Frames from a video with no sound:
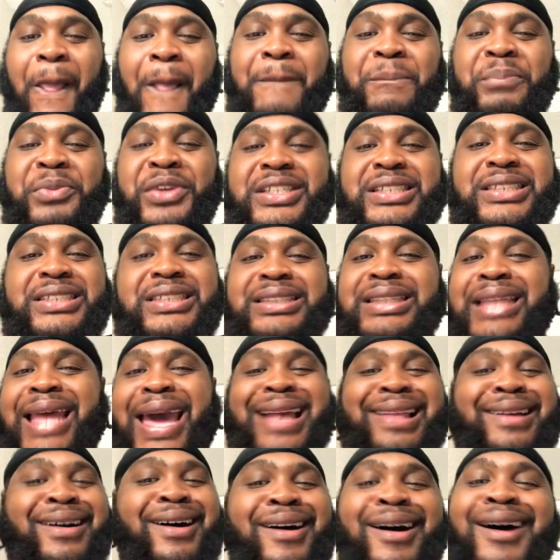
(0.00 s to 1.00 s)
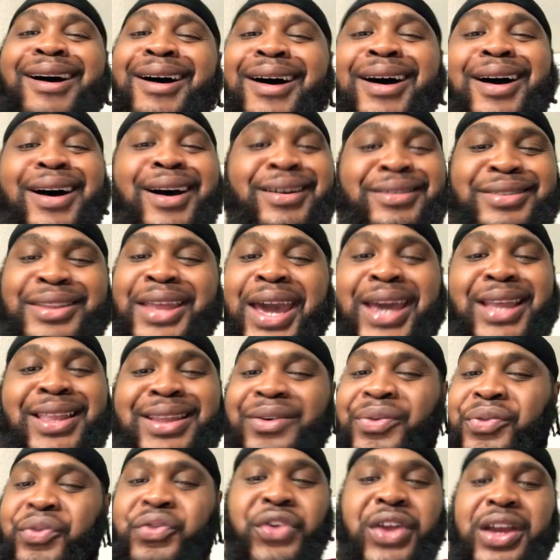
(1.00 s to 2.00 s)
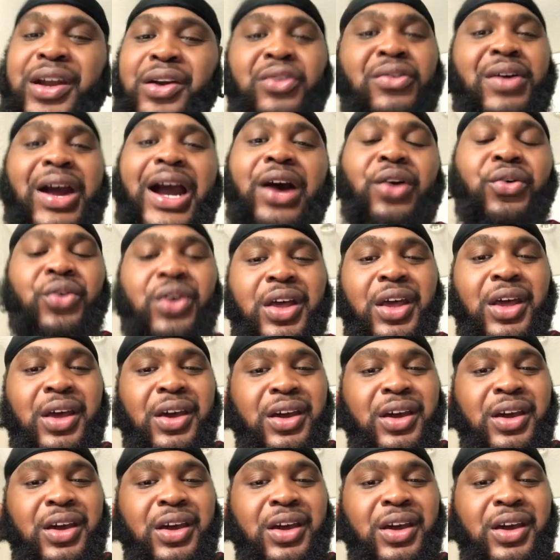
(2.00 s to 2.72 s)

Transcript: This is not a hard thing to figure out.